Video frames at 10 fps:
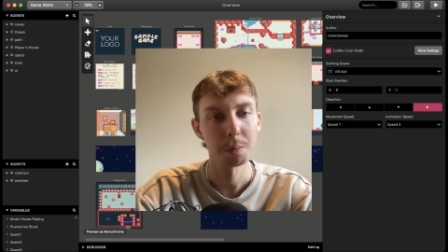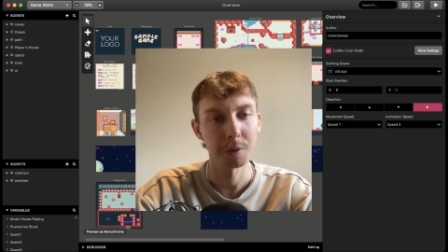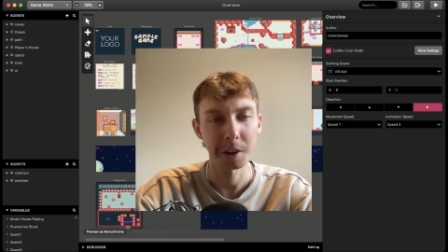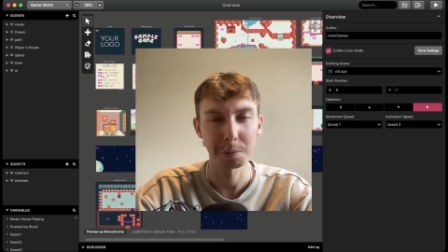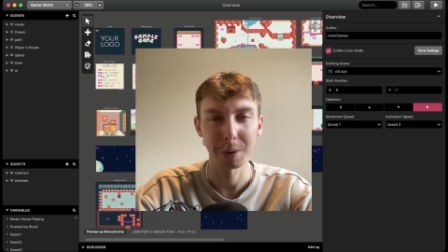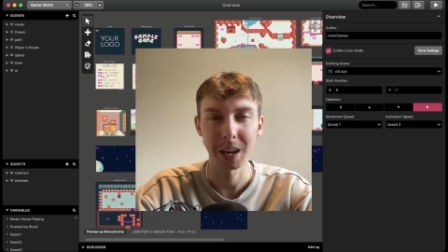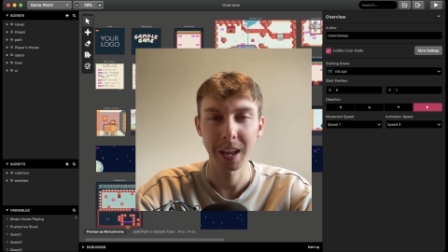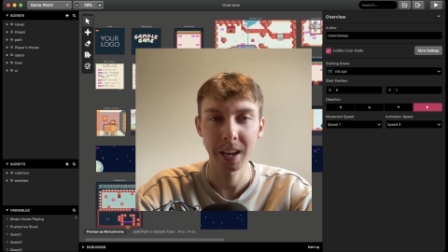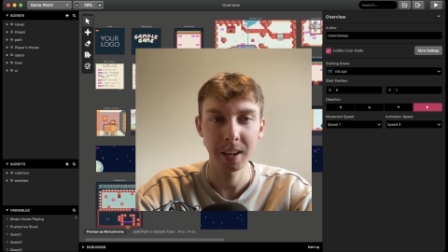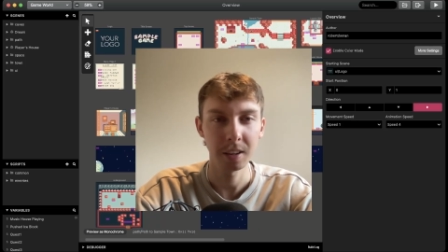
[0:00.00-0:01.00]
press
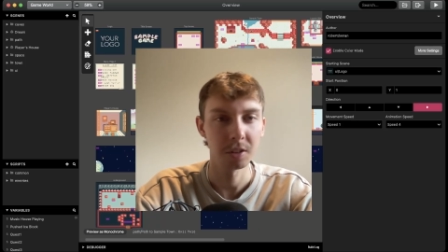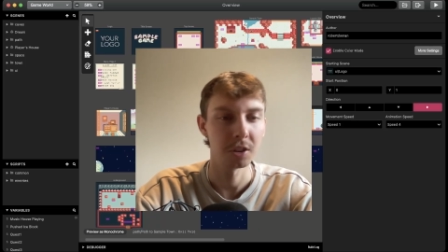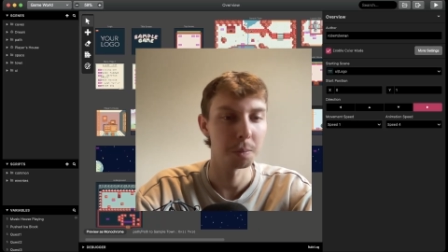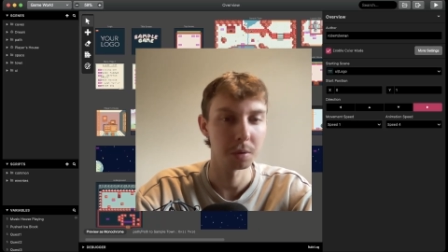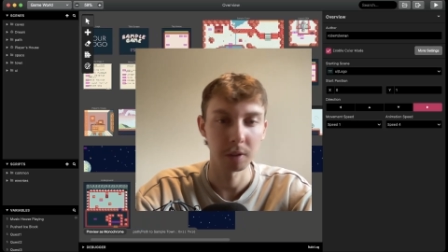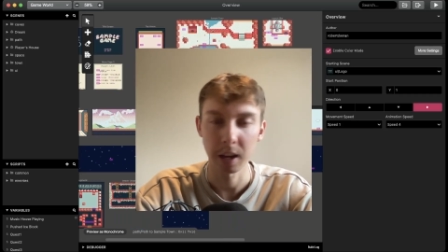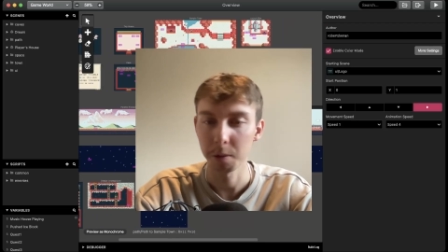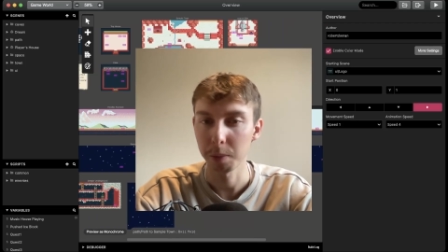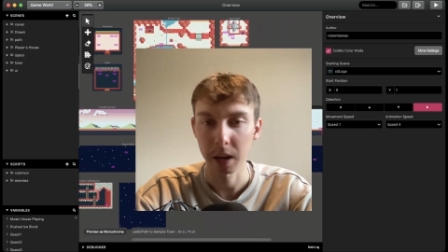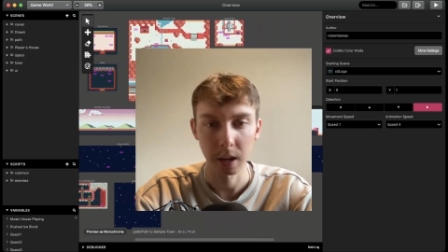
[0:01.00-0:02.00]
play, jump
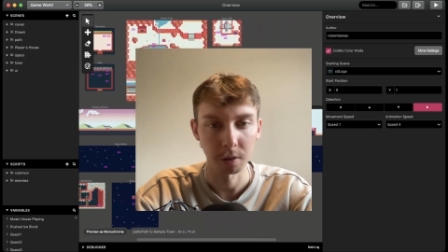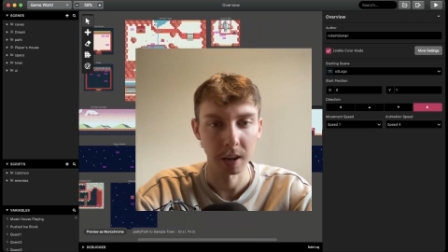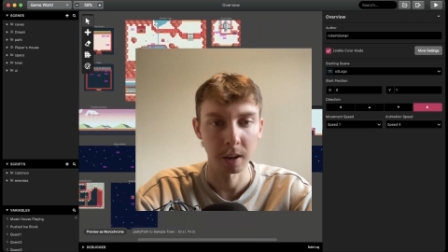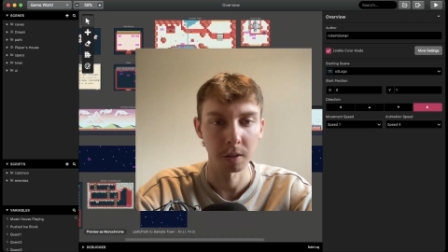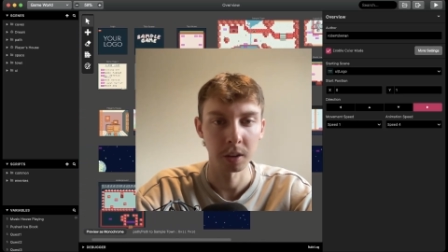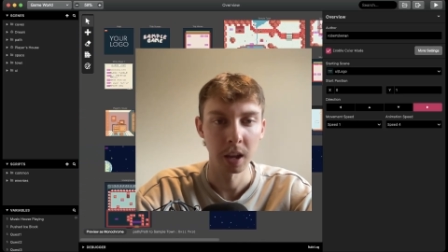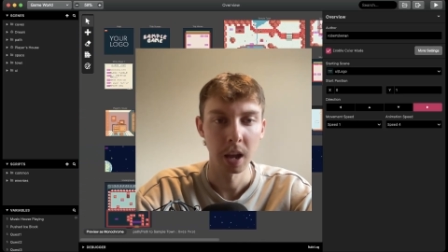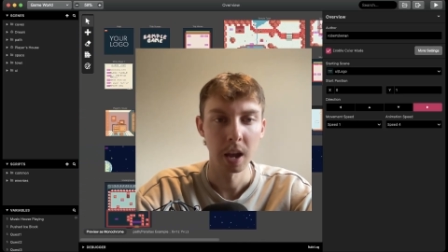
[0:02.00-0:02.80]
around, play around,